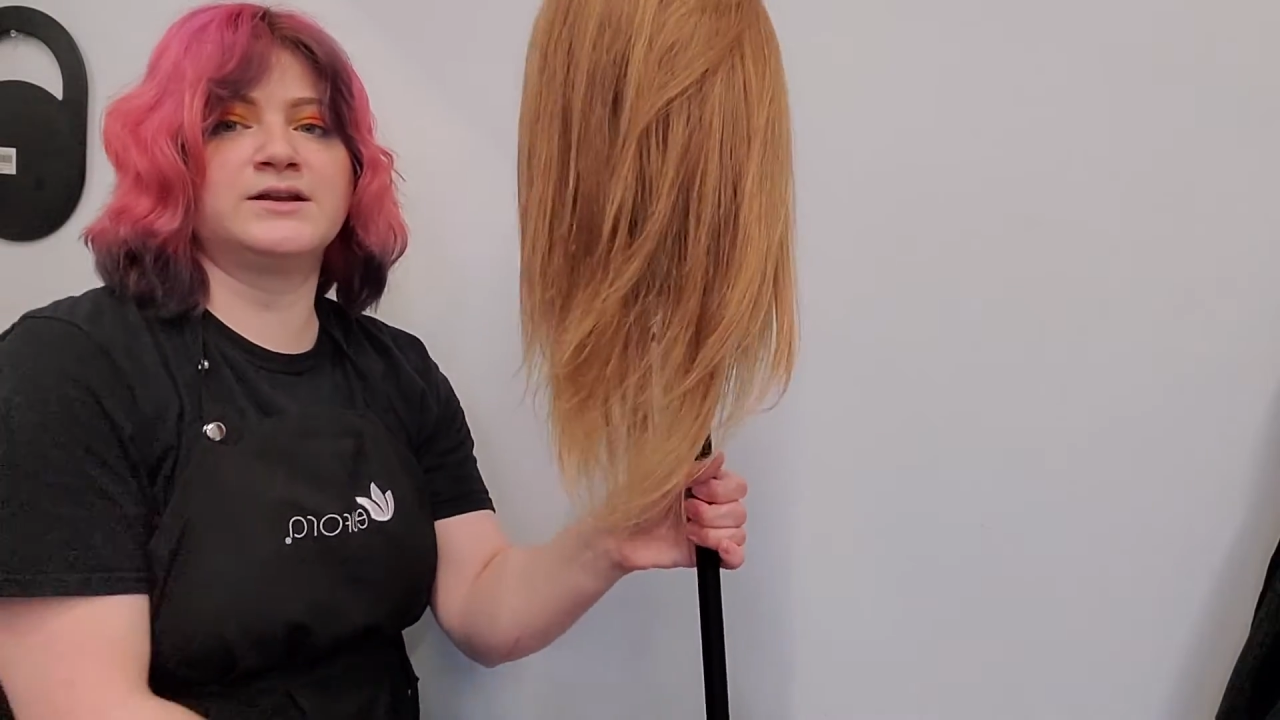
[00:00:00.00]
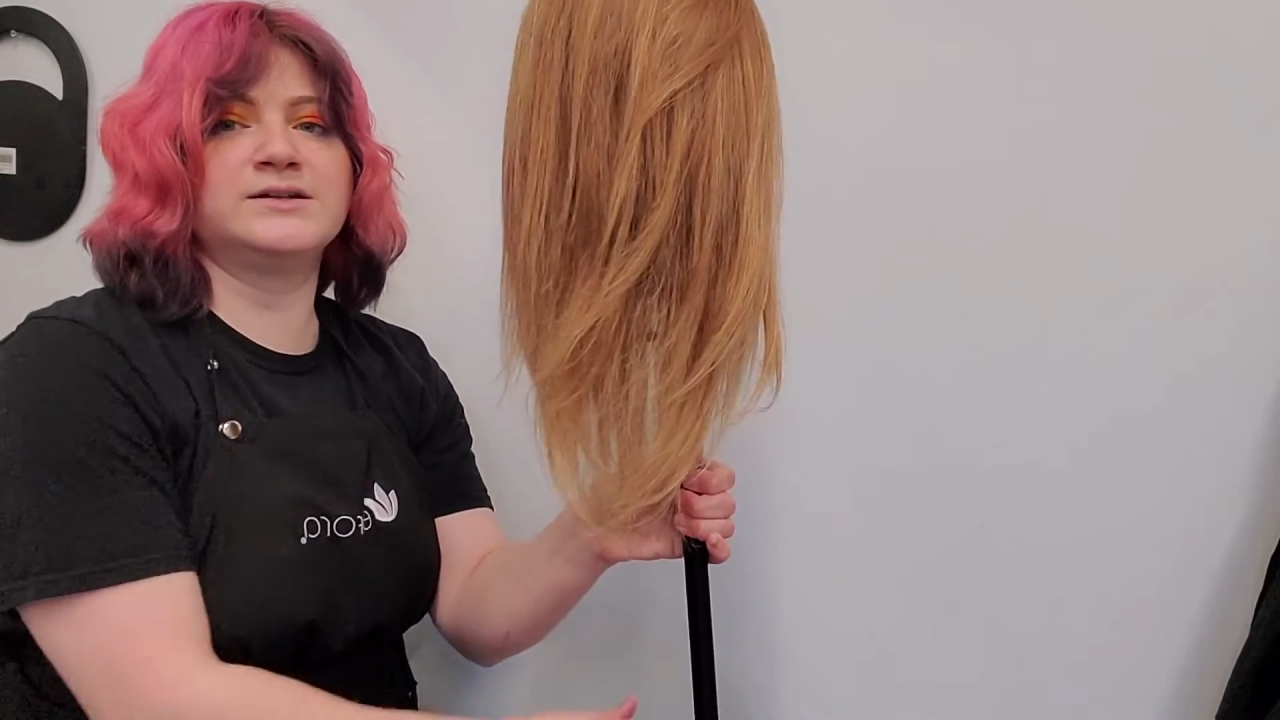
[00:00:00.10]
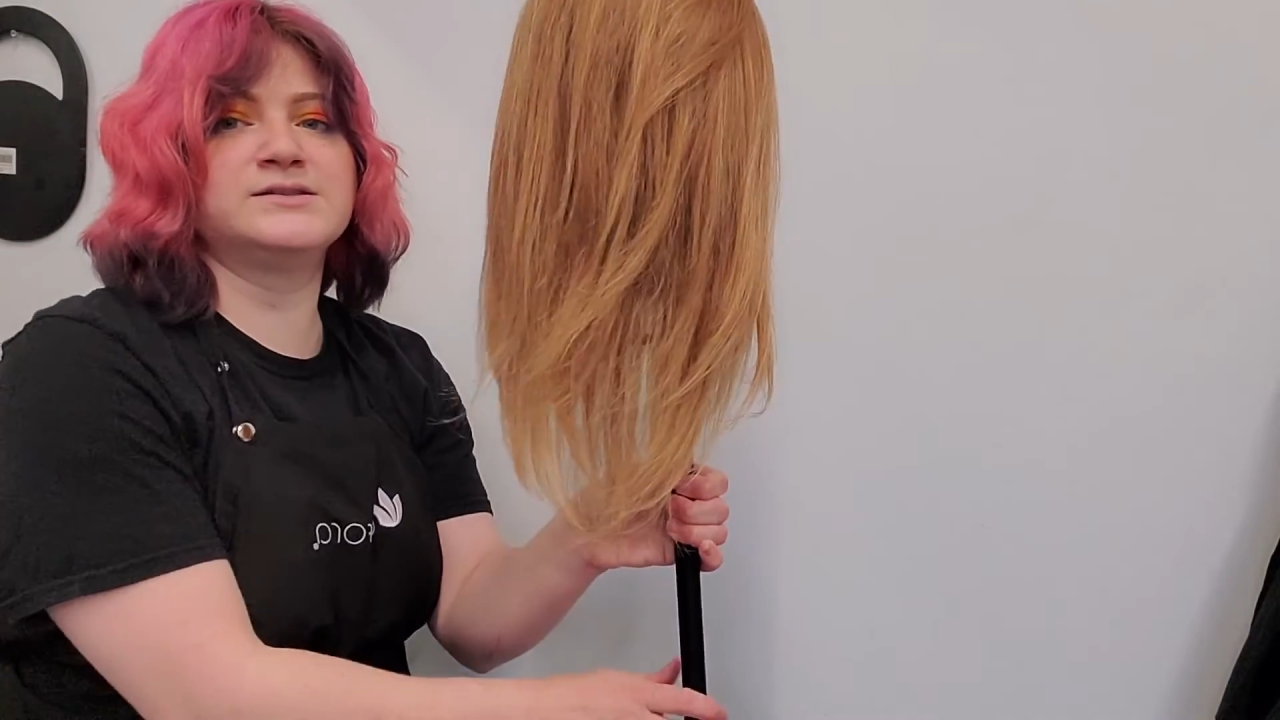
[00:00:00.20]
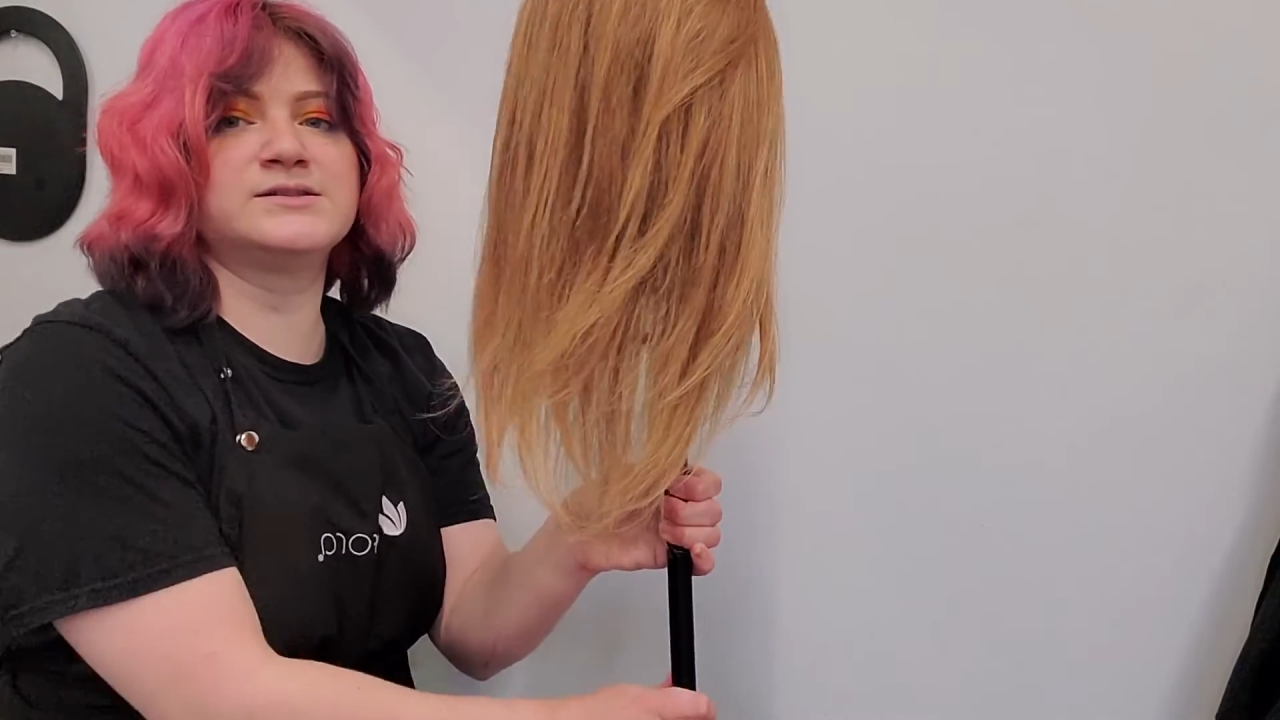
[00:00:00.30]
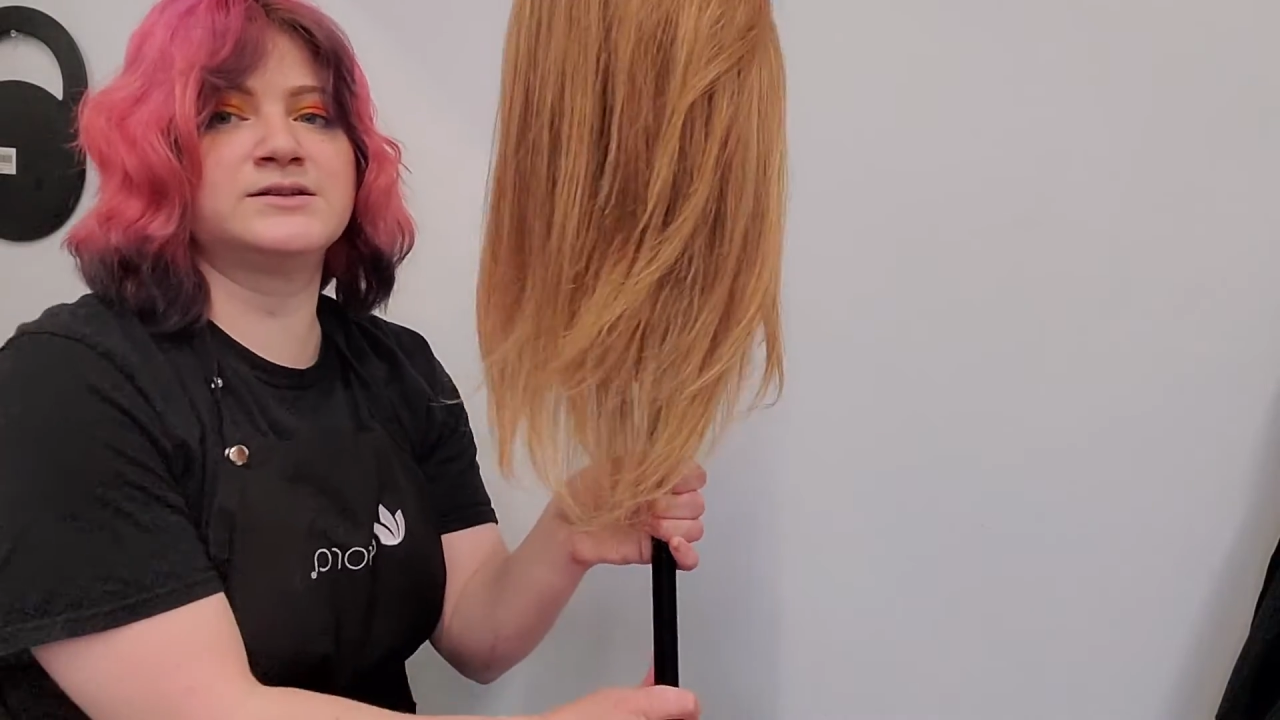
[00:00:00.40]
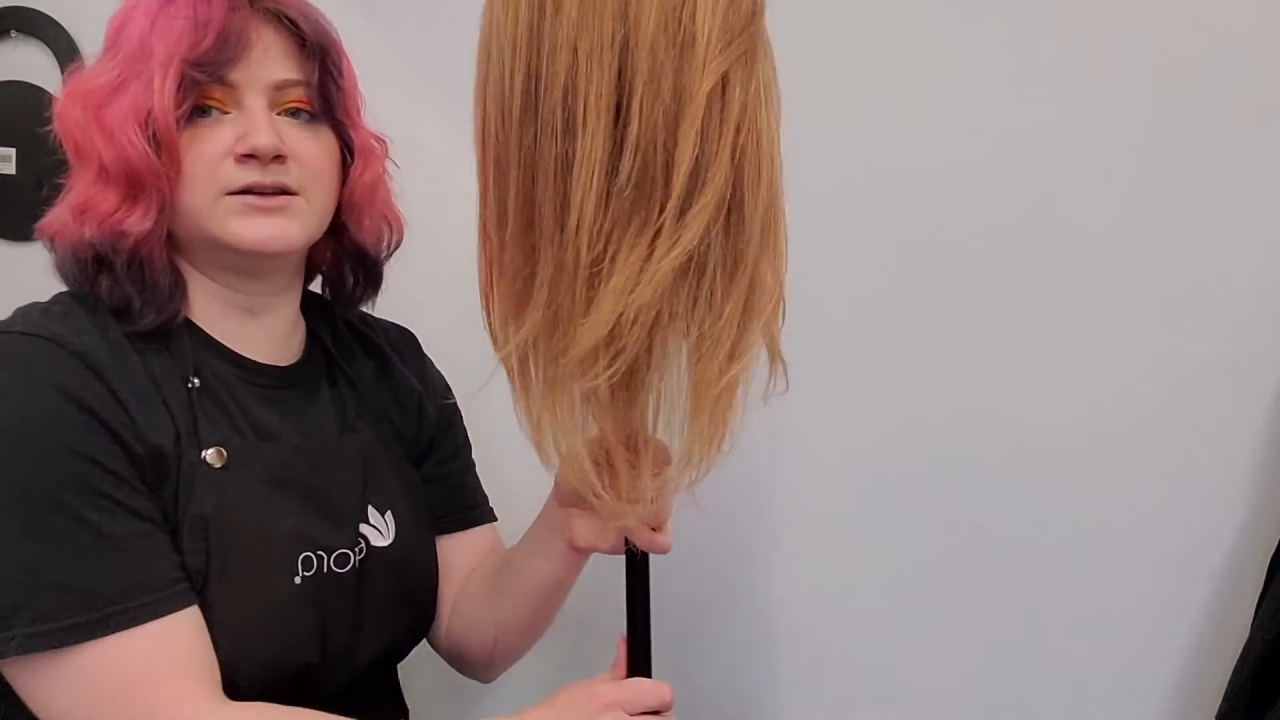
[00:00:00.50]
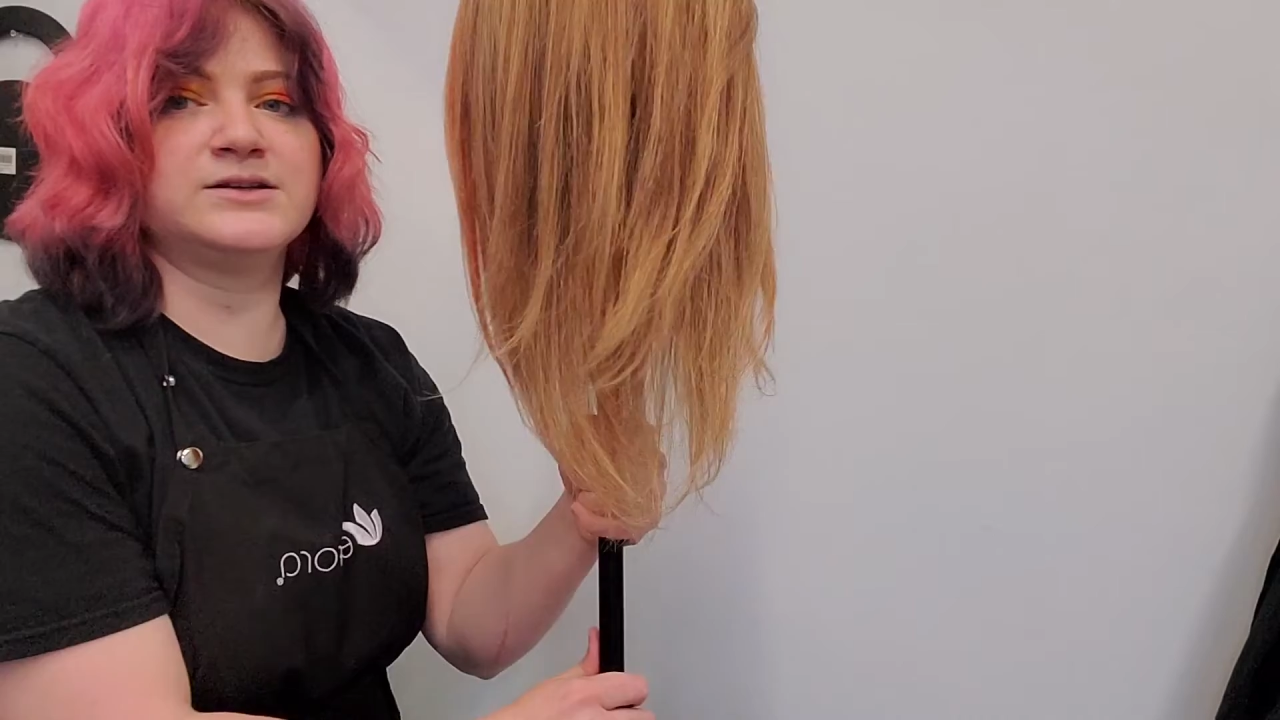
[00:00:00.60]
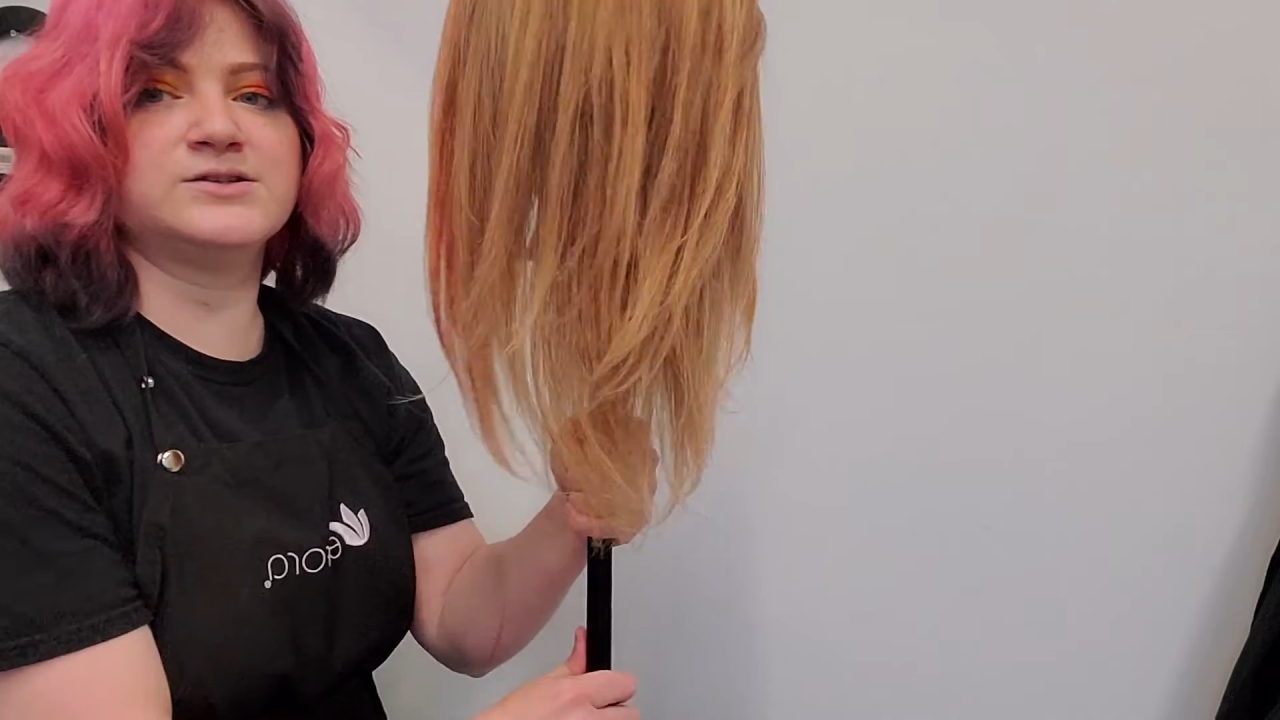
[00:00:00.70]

instantly